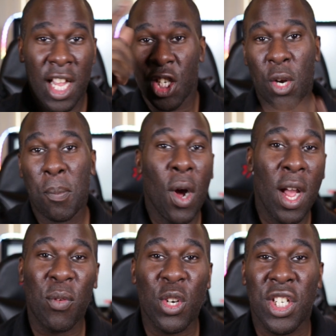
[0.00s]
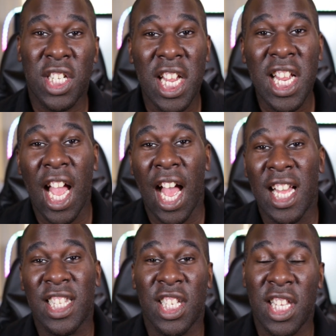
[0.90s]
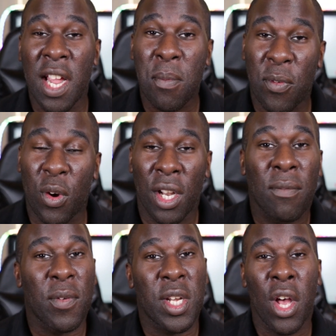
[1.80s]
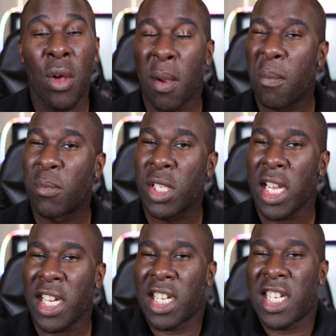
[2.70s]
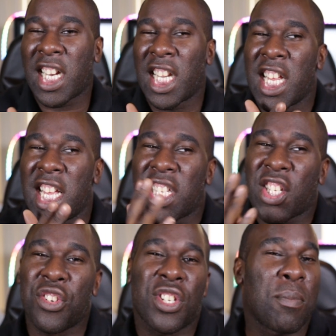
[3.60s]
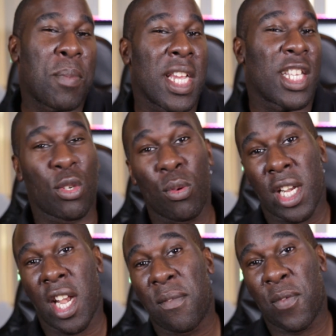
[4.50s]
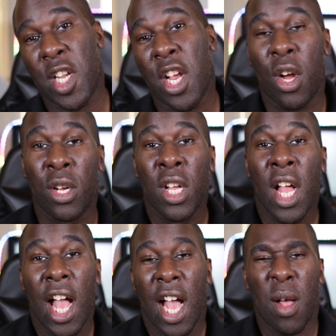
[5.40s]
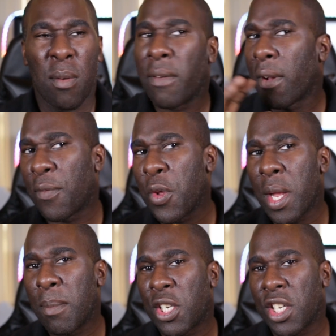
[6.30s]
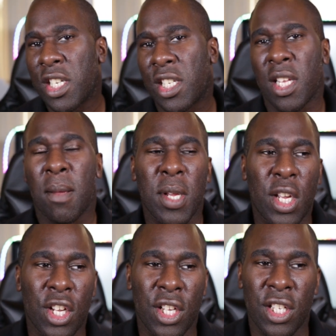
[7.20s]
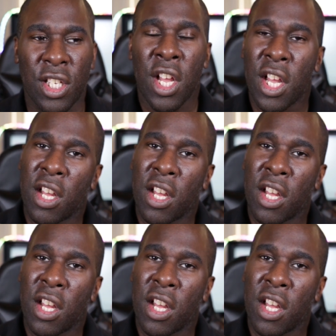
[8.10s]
It's your boy Roger D, and today we've got another video, and technically it's good to be a talking head video with a few images, because